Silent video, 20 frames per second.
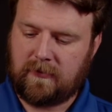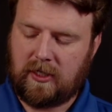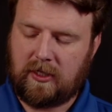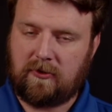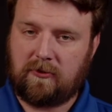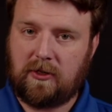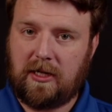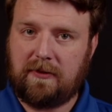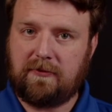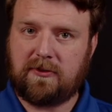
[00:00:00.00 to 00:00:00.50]

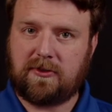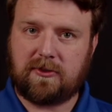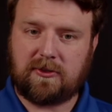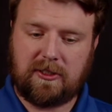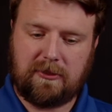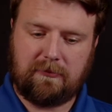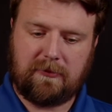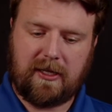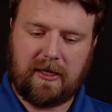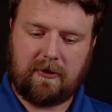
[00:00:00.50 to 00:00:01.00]
So I have a
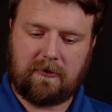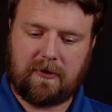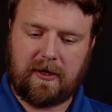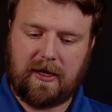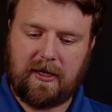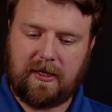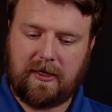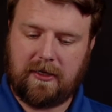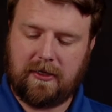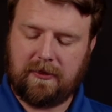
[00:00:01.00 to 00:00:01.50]
Stream Deck
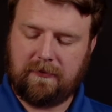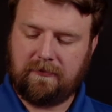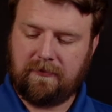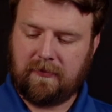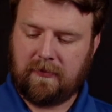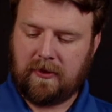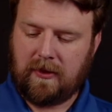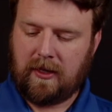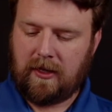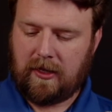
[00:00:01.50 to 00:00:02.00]
right here,
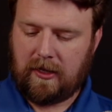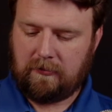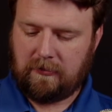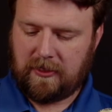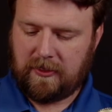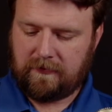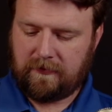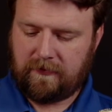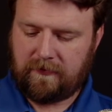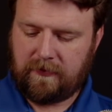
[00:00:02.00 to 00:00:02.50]
and we
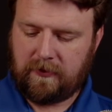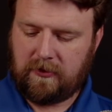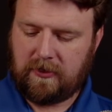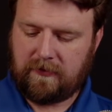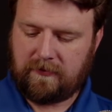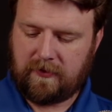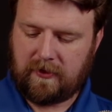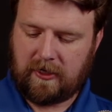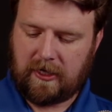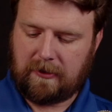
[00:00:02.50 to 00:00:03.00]
have a few
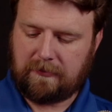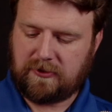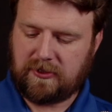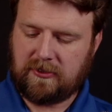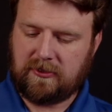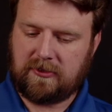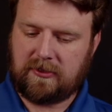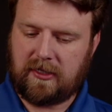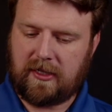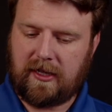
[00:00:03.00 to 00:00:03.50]
different
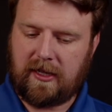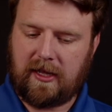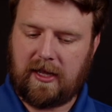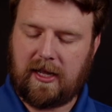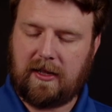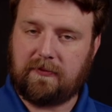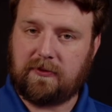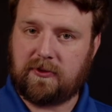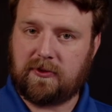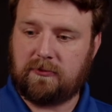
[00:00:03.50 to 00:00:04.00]
options. I
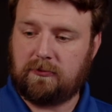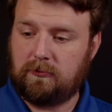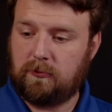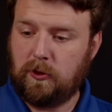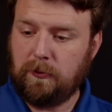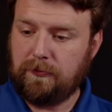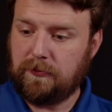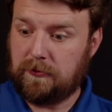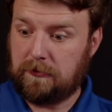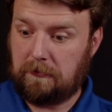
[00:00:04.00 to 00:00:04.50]
have a,
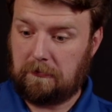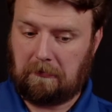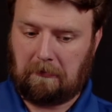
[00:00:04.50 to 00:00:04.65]
whoops,